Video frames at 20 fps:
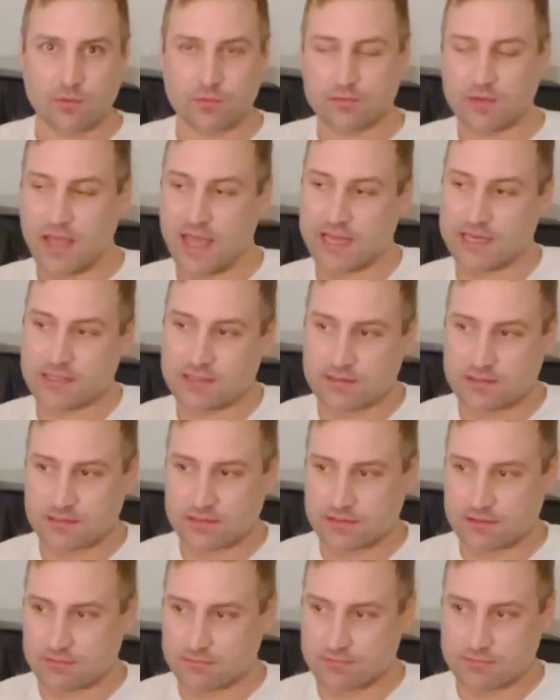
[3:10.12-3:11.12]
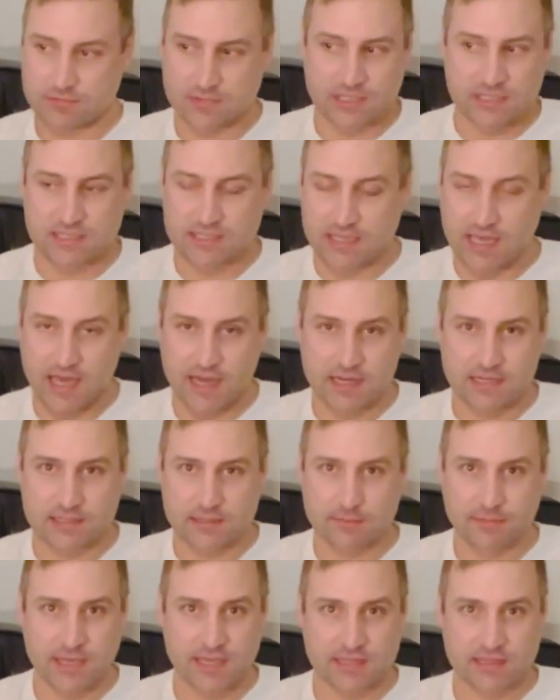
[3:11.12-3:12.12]
hadn't decided to
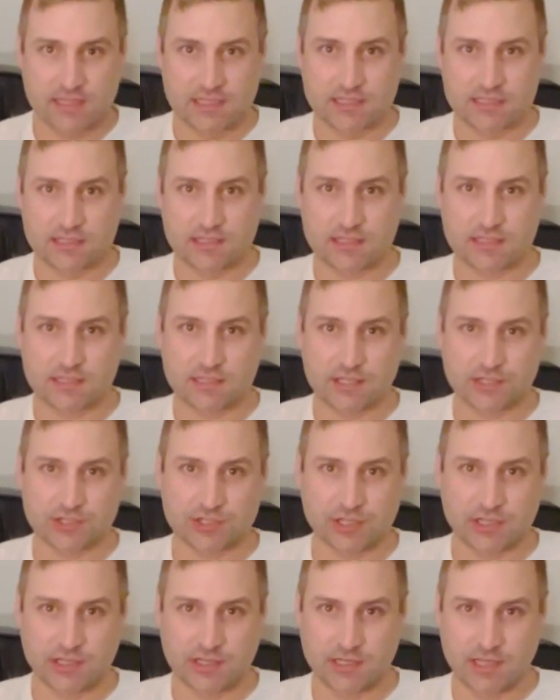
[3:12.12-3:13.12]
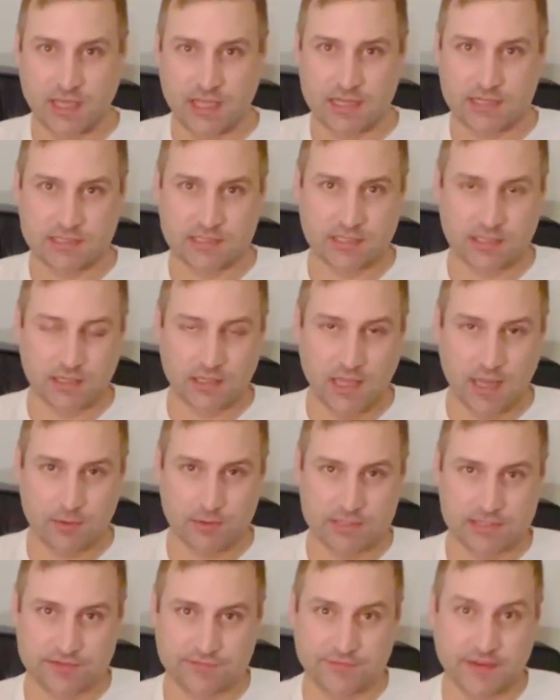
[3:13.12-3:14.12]
make this decision until I
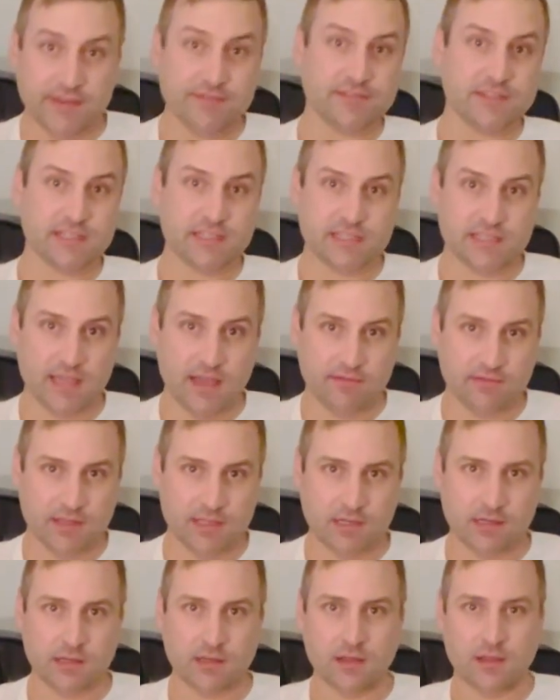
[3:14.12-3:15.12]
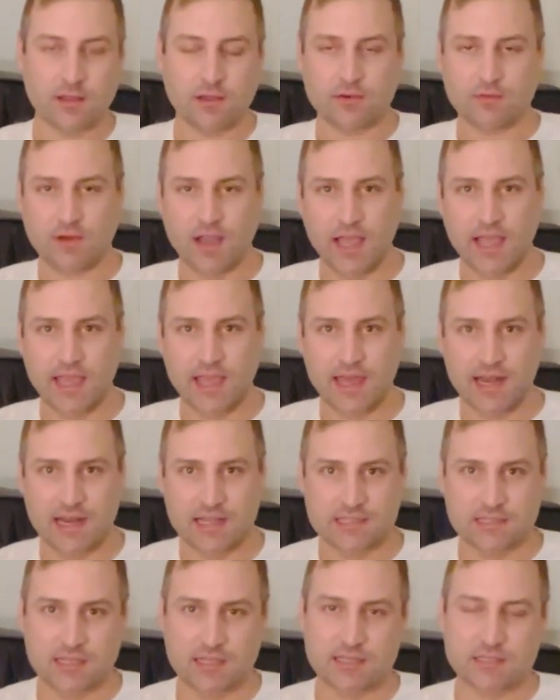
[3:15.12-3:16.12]
was 57, right? And I
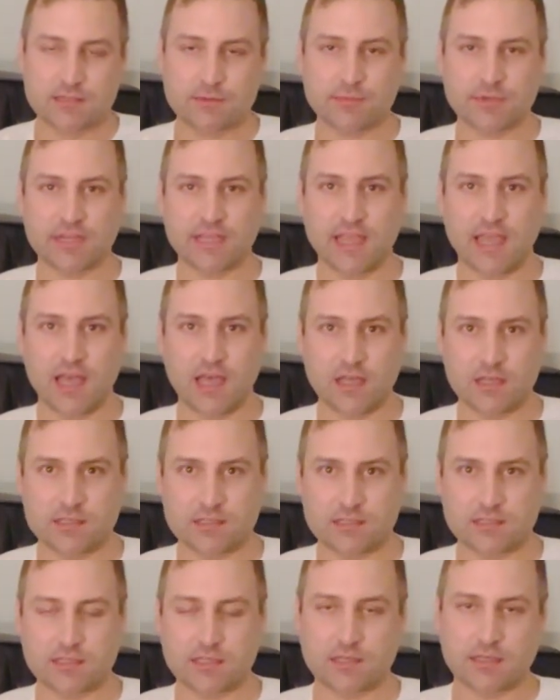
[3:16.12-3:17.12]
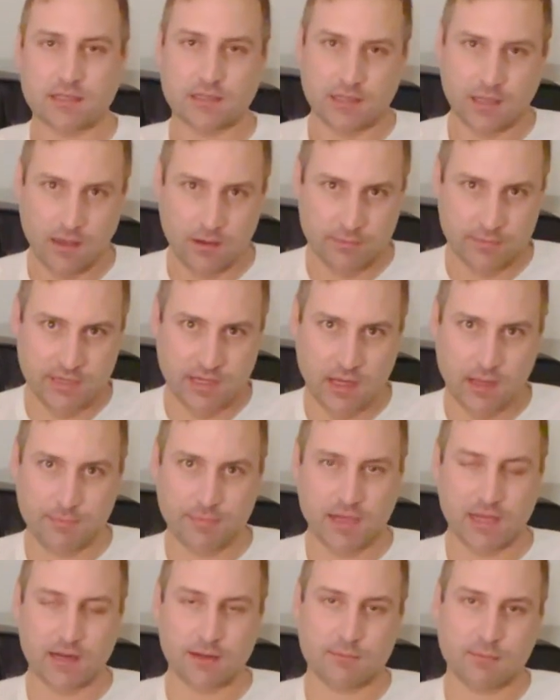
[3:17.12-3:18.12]
saw somebody else coming up
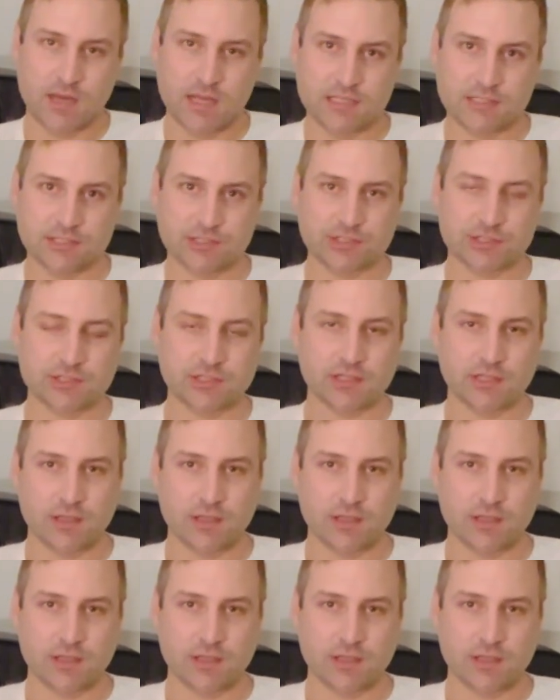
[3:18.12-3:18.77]
at a much